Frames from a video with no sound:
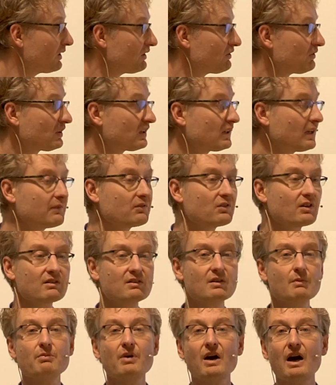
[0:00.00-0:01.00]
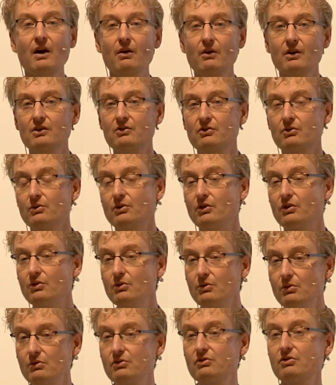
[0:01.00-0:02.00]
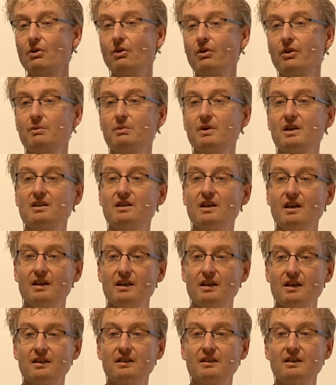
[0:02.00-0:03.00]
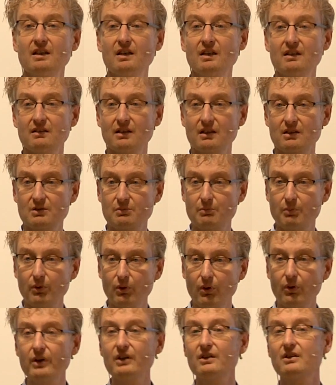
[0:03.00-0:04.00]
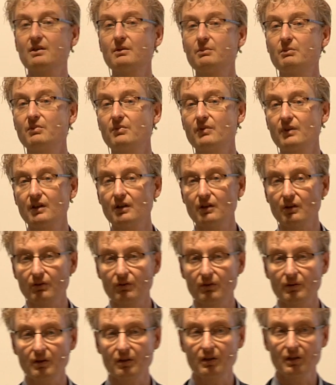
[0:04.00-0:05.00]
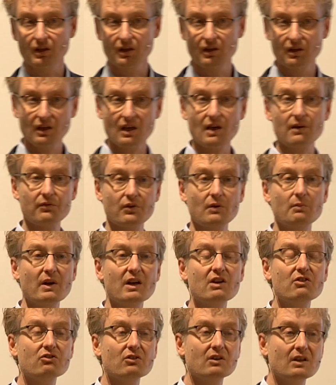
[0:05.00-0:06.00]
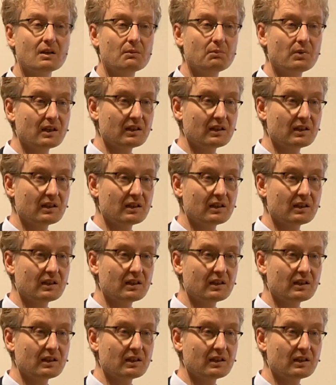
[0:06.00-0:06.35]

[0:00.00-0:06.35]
which gives us the power to use all the big data, to exploit the information in